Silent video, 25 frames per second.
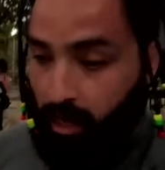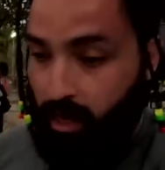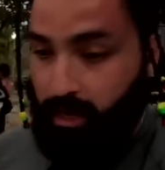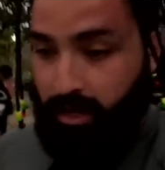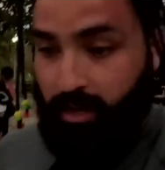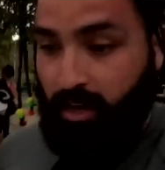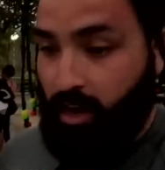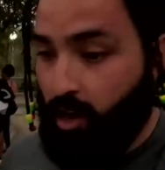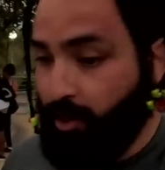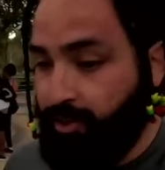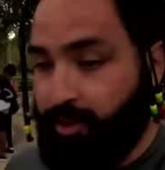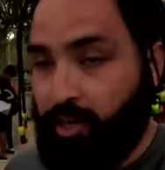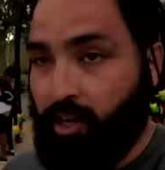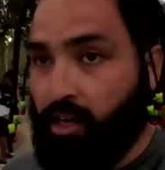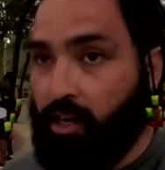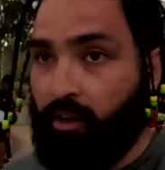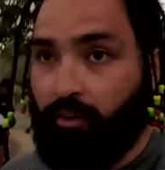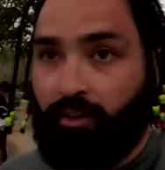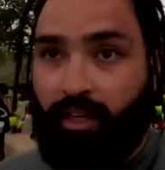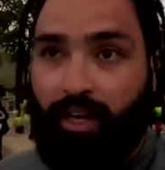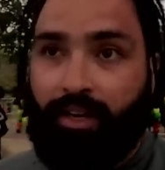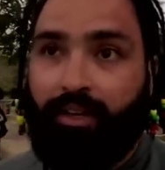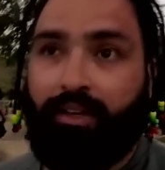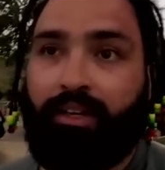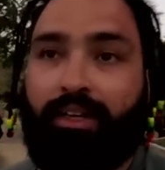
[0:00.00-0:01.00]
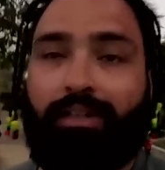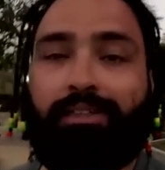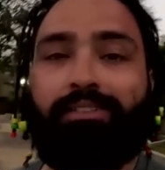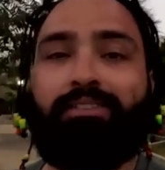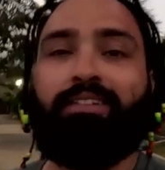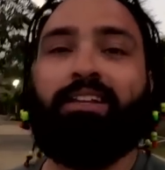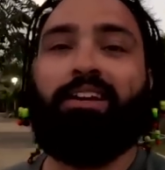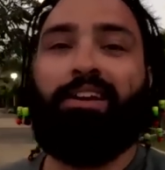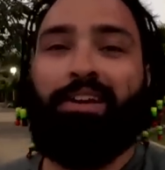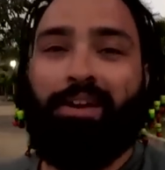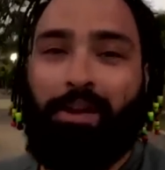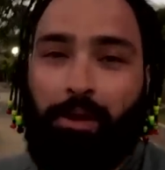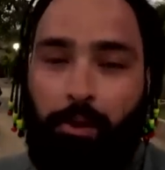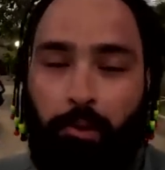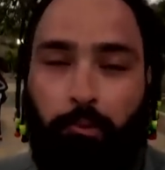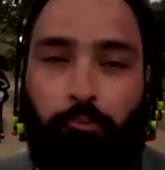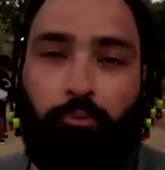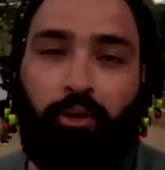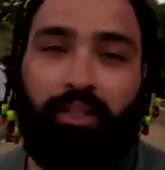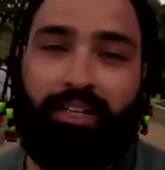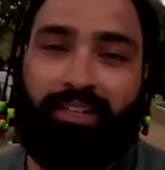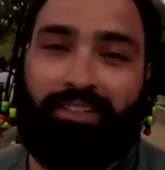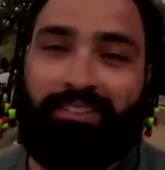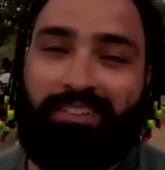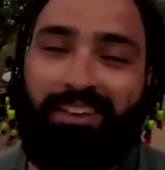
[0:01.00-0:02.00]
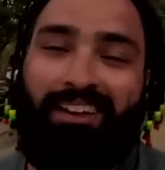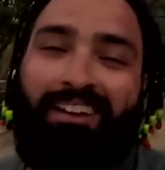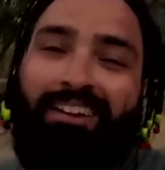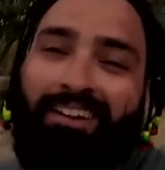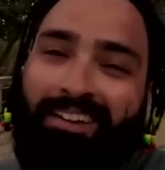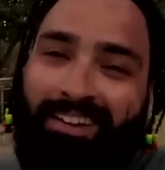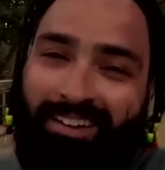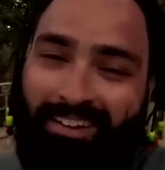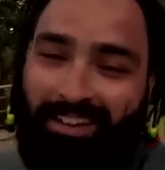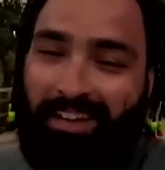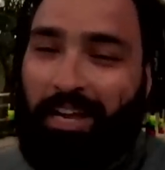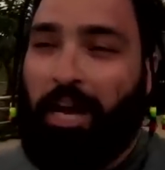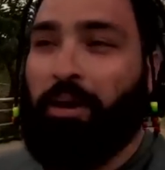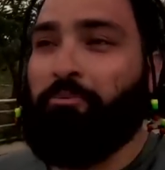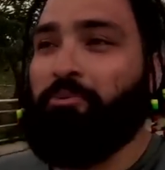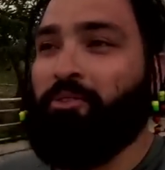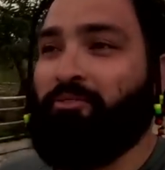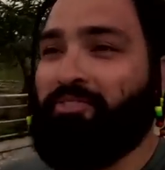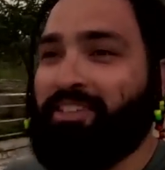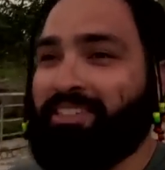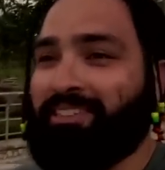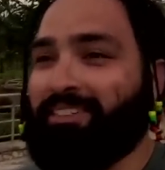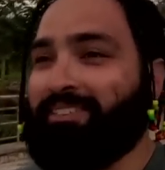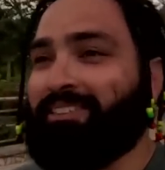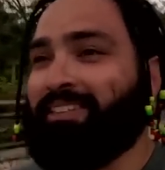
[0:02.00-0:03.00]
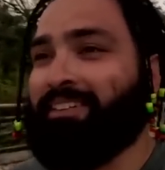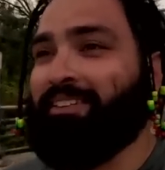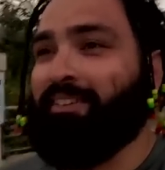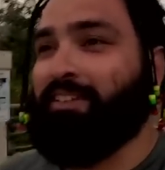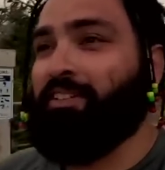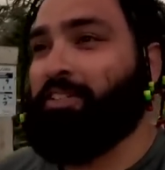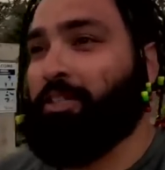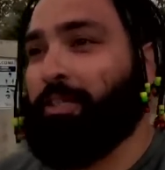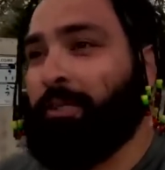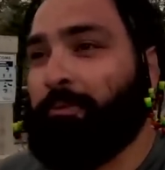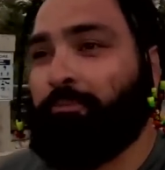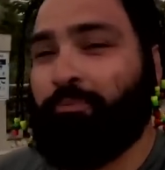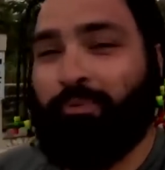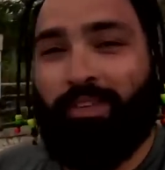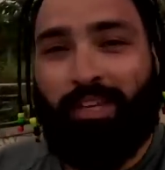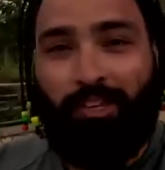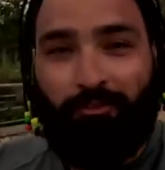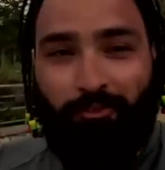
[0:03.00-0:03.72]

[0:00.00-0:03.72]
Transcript: on your own like us, please come and visit Tanisha.